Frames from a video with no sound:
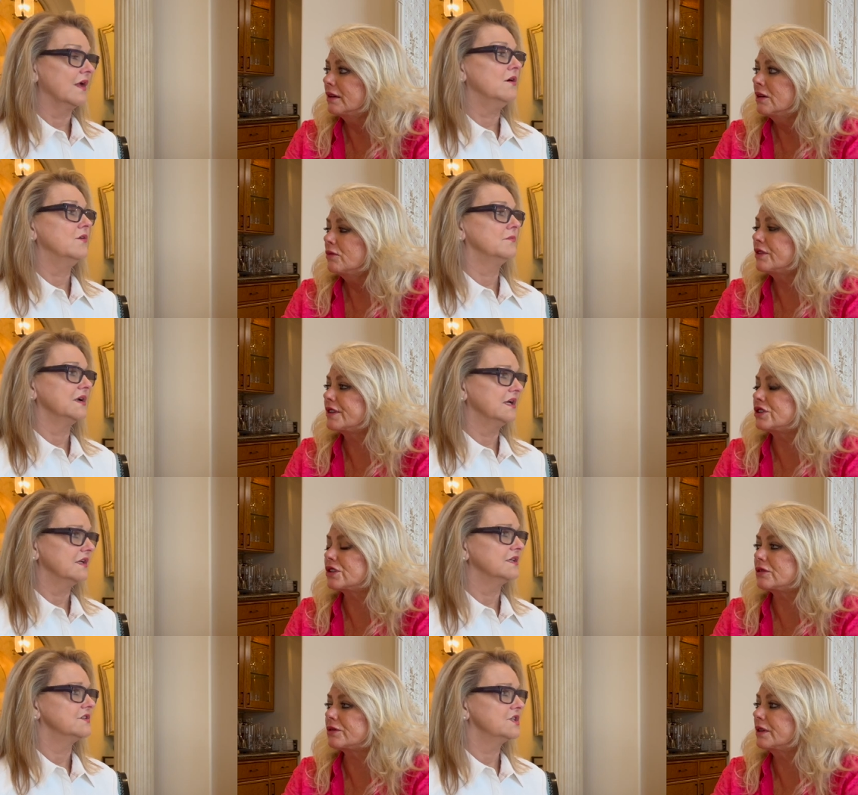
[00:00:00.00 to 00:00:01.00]
Speaker 1: oh, with the
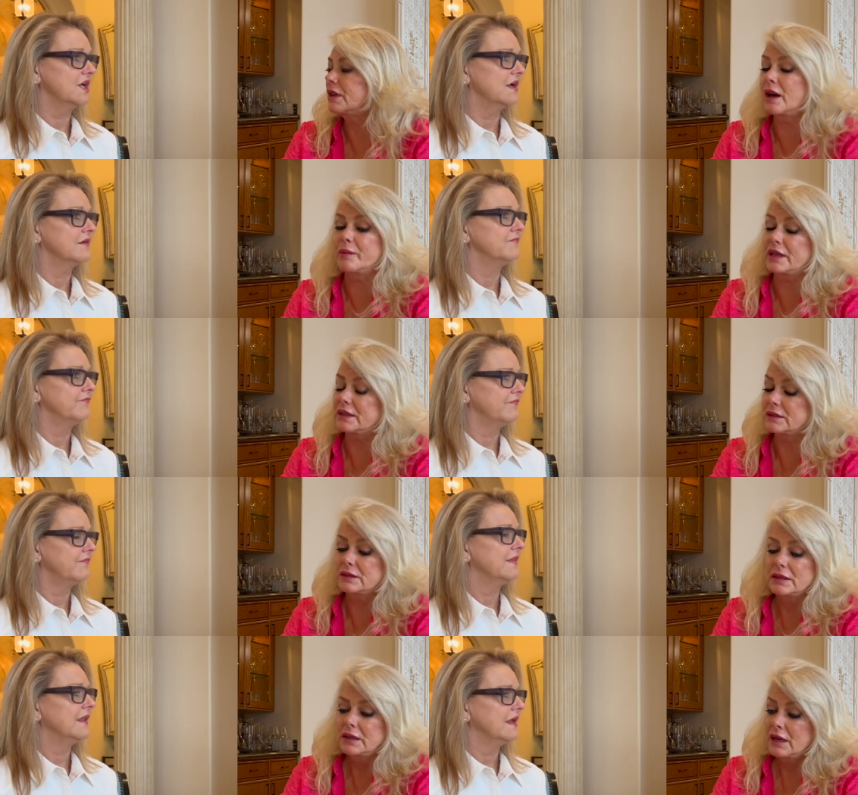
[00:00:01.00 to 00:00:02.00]
children. Yeah. I mean,
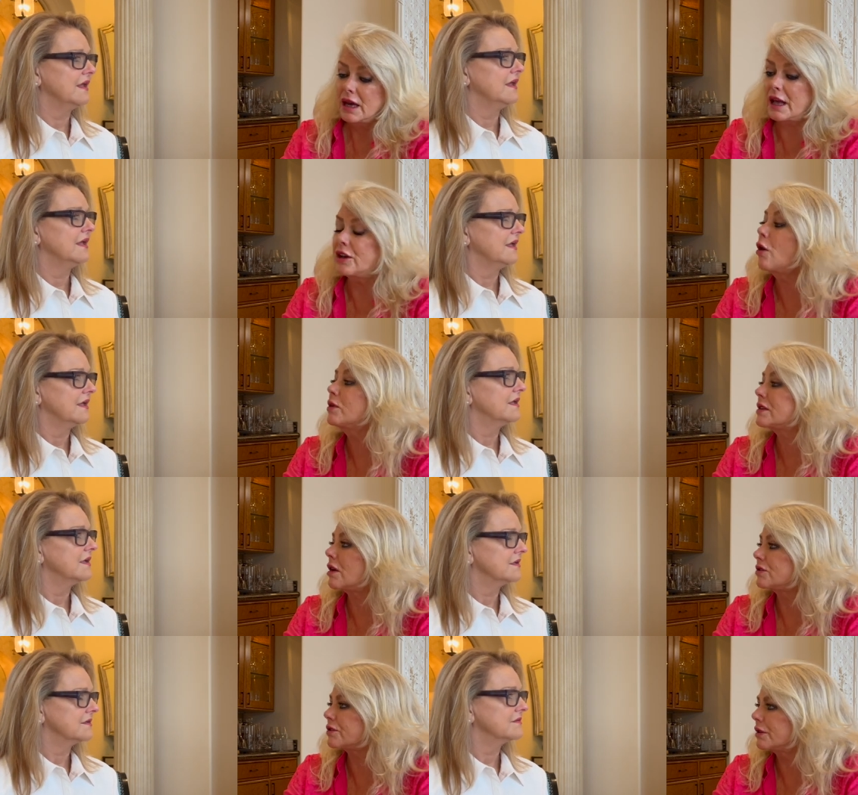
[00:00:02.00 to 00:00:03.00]
and I know it's
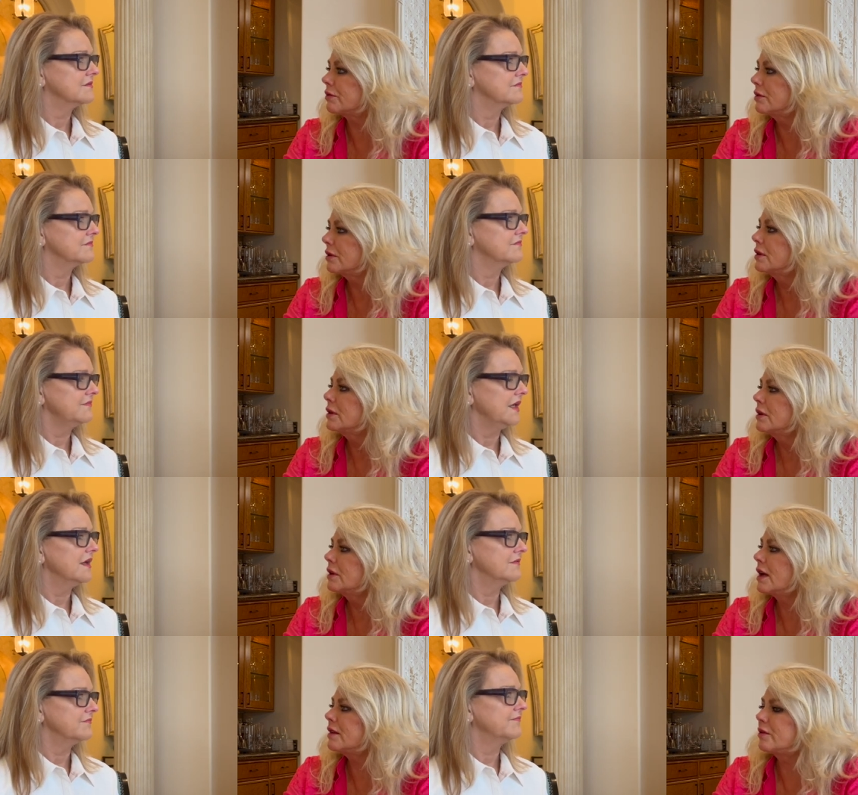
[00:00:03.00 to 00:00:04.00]
all true. Yeah.
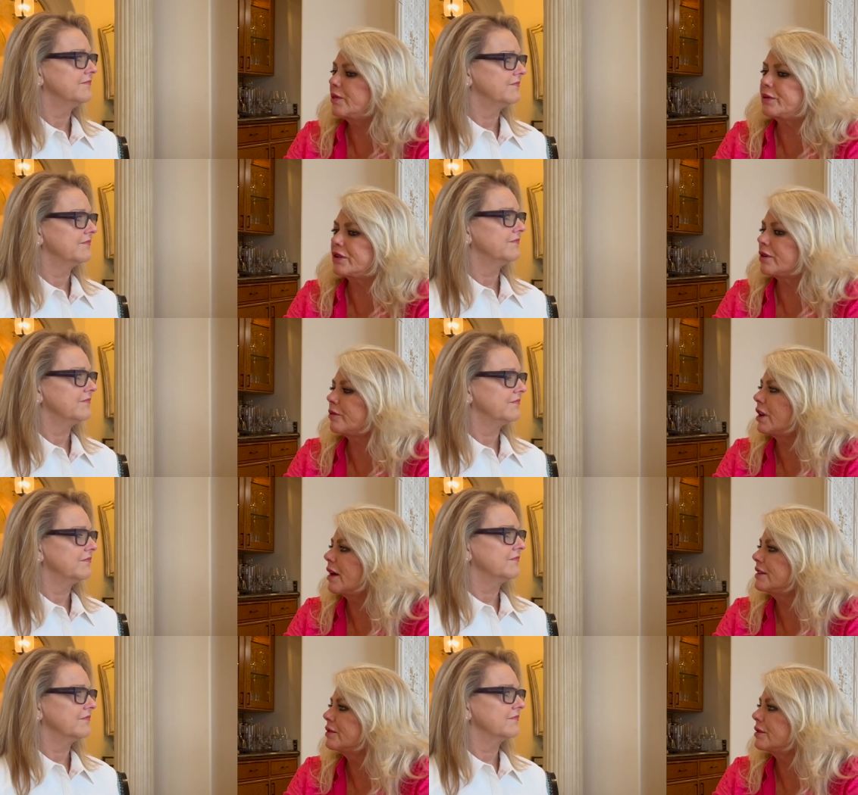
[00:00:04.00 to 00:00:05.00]
And the people that are
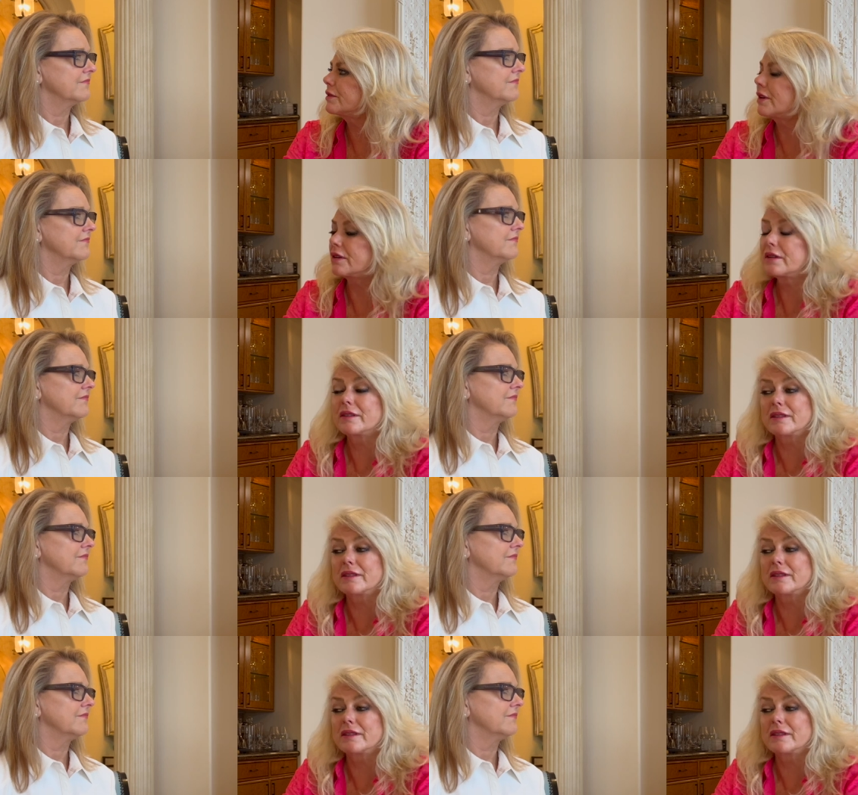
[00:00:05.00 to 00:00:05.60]
blind to it are,